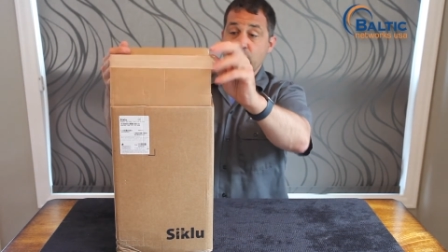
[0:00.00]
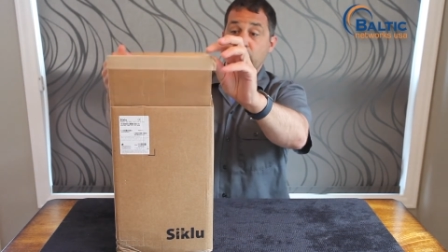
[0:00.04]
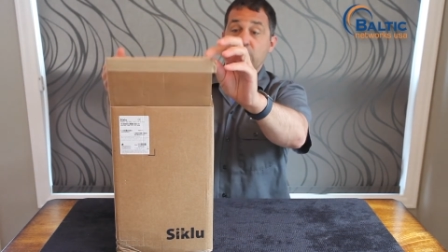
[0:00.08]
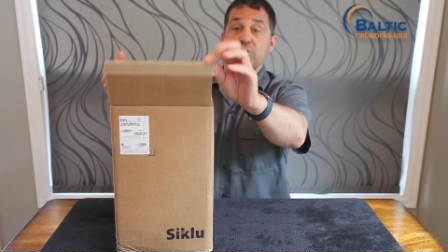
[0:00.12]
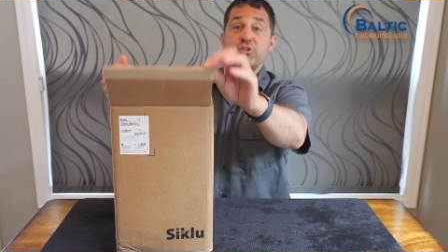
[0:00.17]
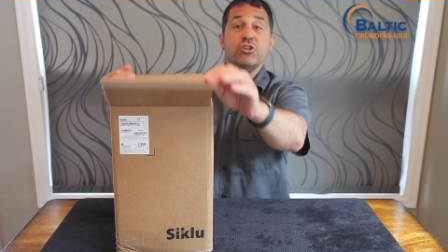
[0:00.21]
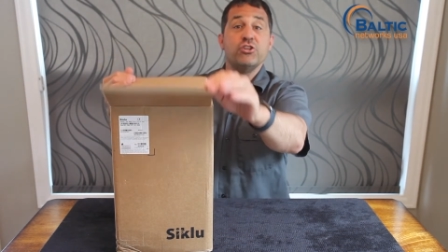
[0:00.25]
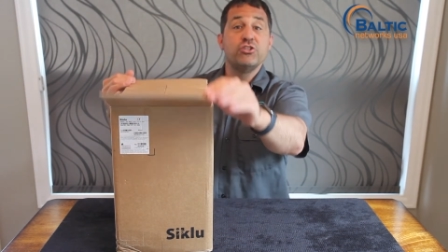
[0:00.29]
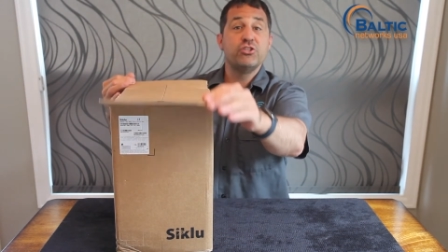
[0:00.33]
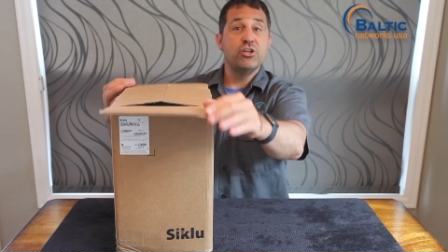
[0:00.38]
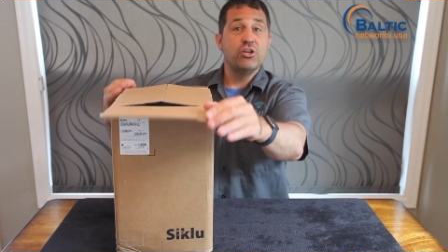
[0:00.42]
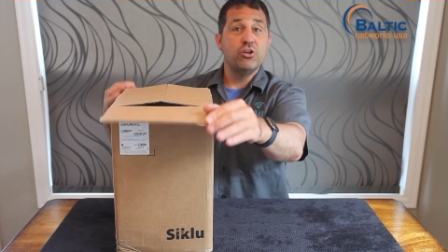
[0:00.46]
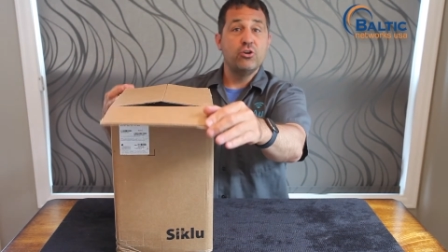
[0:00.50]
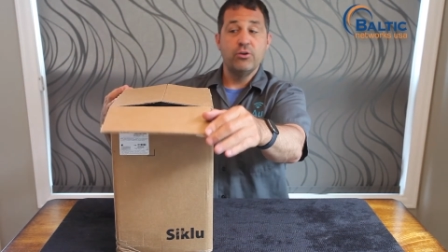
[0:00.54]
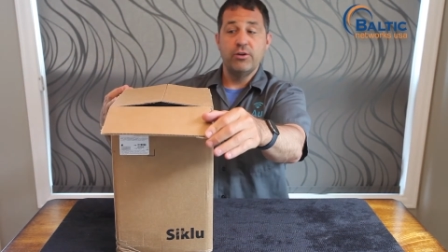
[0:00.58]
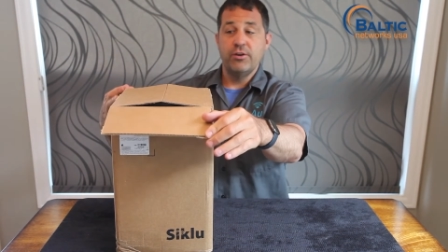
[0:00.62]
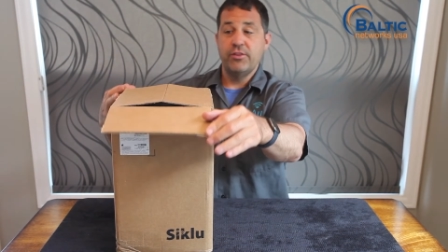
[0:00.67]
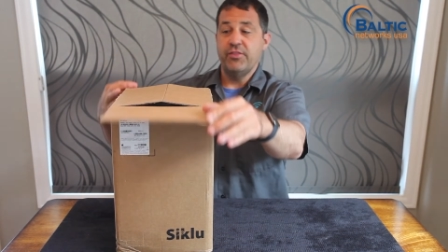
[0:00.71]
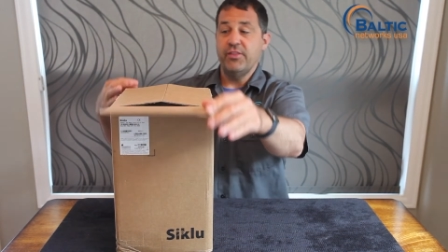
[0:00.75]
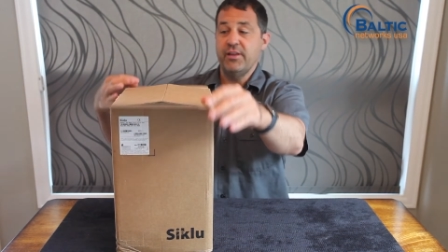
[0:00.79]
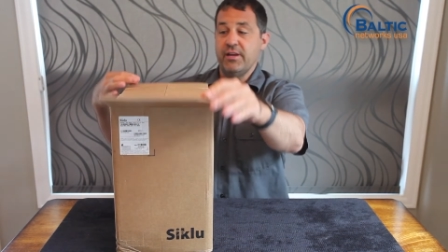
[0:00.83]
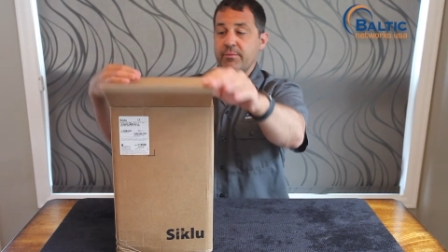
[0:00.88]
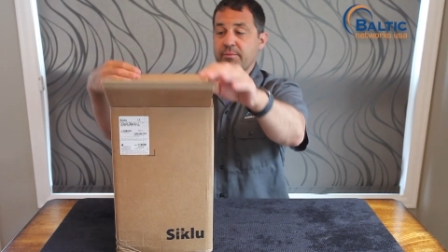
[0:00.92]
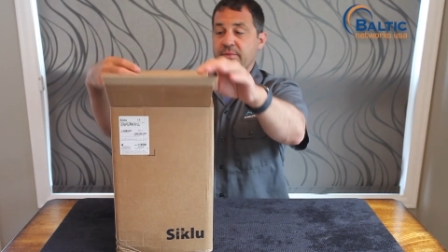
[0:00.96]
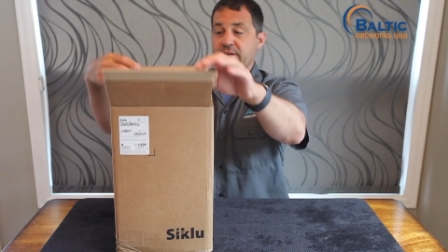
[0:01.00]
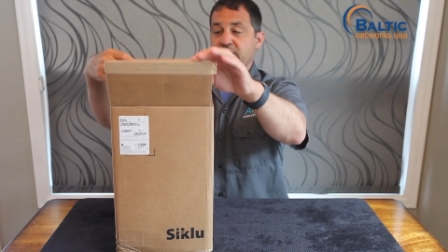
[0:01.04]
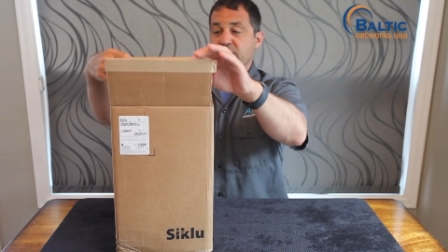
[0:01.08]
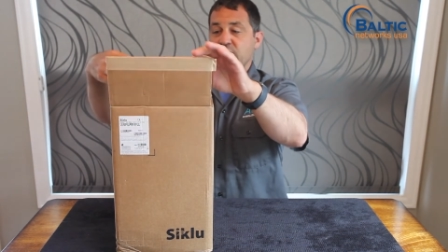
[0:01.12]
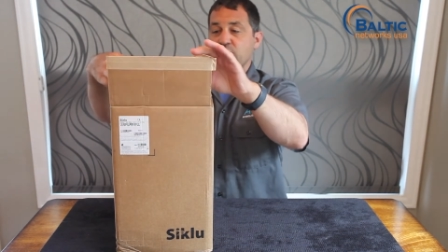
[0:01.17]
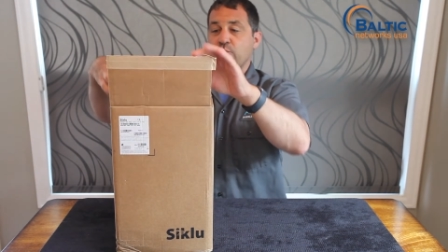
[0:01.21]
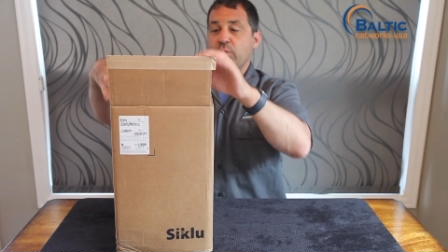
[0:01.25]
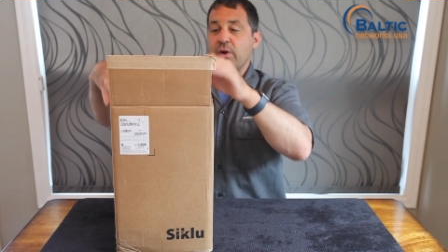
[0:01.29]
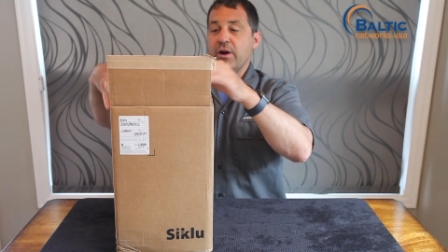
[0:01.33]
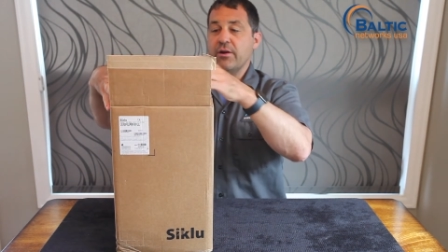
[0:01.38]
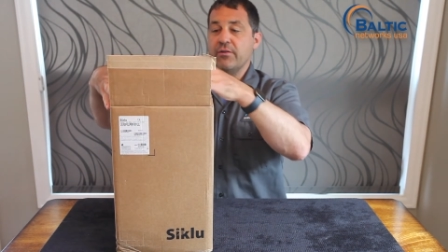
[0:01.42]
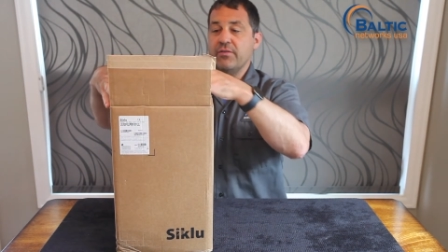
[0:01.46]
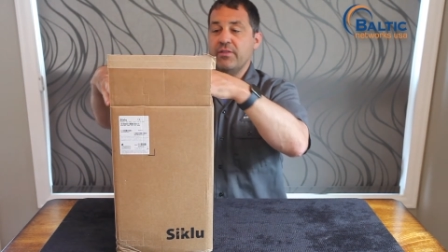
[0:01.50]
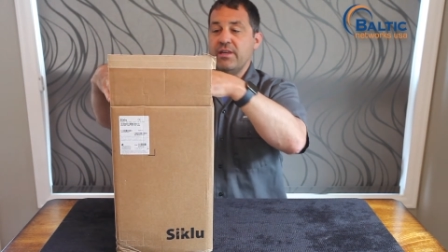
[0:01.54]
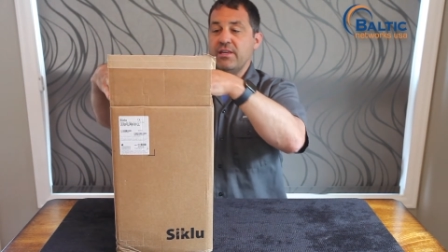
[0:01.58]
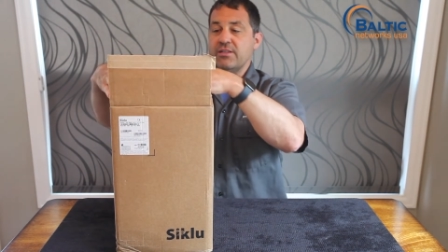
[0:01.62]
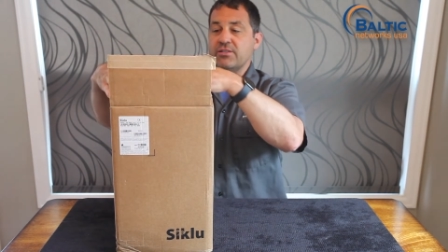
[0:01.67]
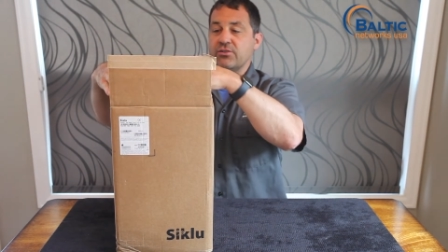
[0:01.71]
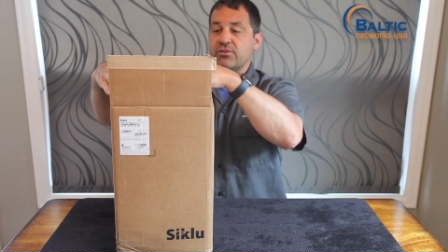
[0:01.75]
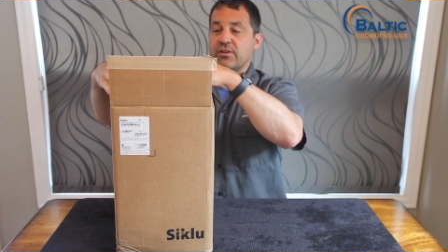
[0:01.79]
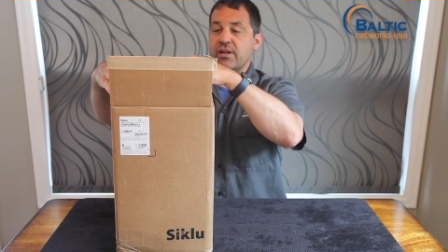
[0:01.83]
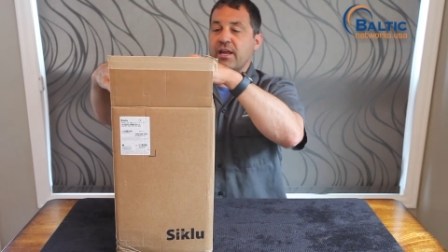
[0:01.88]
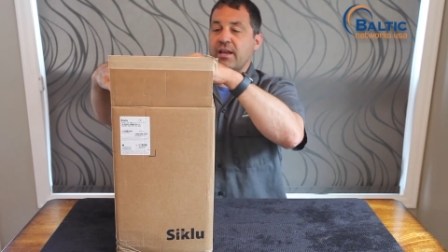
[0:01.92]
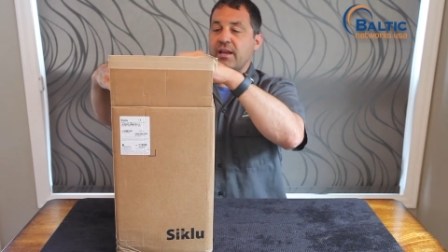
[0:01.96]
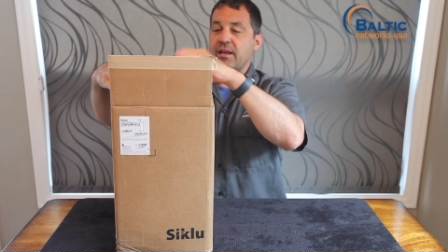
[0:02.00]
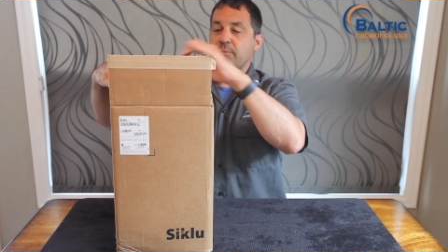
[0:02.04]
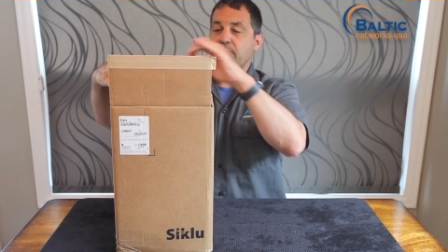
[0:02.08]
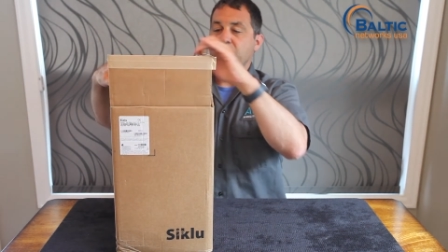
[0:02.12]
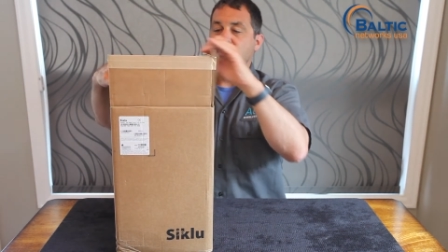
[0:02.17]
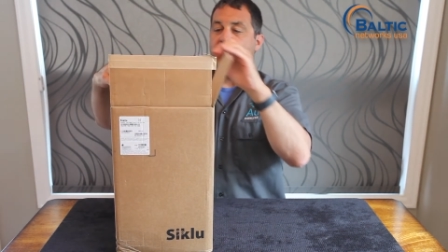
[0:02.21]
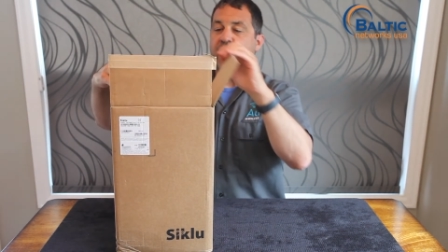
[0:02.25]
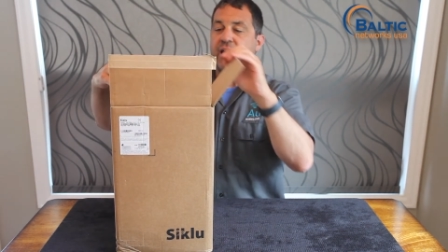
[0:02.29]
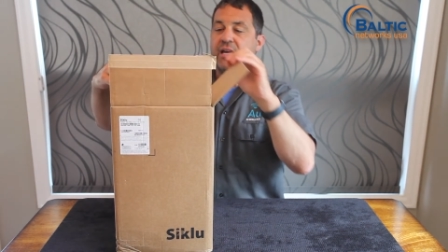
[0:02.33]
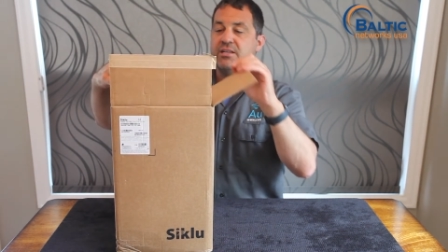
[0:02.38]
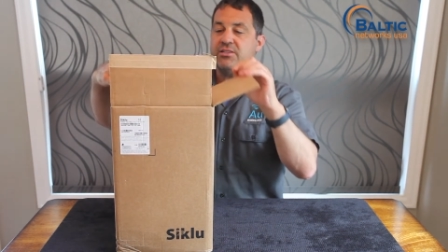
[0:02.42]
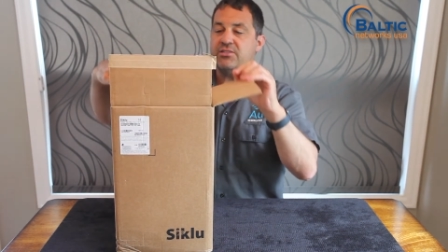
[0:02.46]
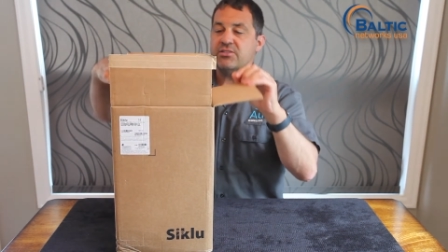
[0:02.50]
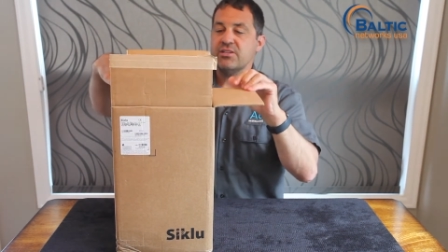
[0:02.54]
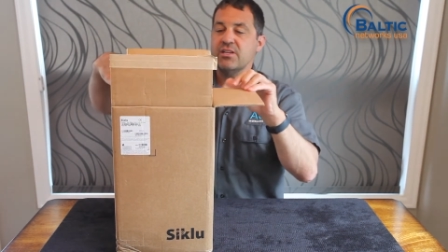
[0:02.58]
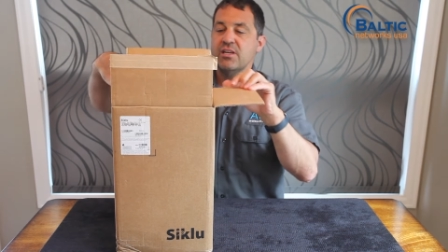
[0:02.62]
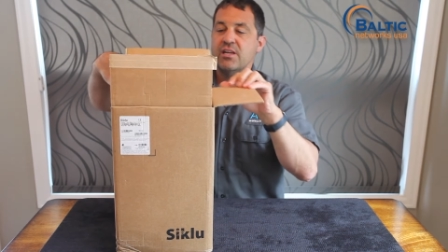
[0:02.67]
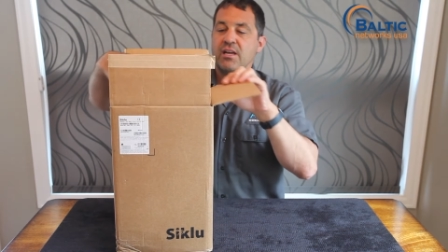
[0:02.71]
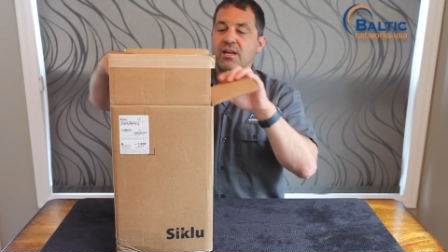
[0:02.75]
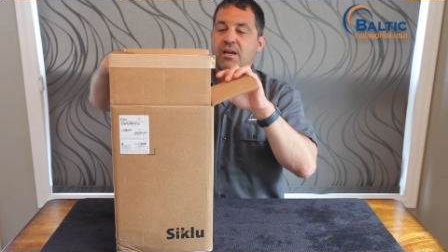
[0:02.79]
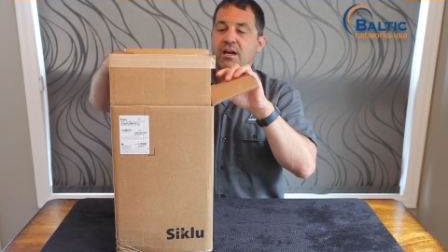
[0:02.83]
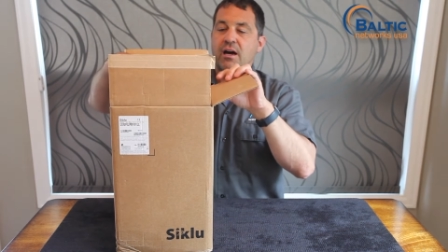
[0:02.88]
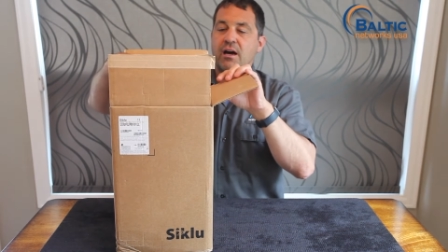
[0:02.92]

which is a good thing because where these are getting placed